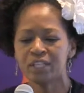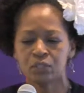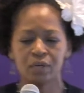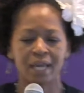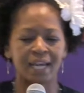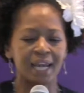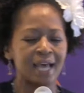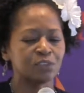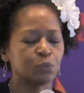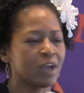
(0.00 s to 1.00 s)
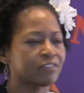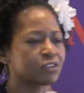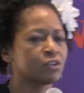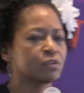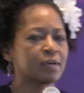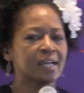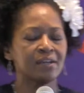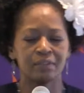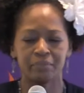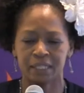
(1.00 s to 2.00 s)
we do like Lot's wife, turn
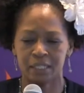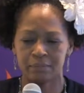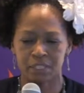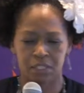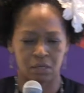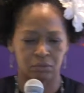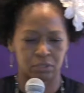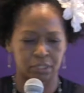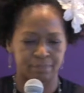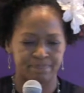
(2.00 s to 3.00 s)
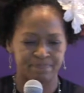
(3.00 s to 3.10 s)
around and become salty.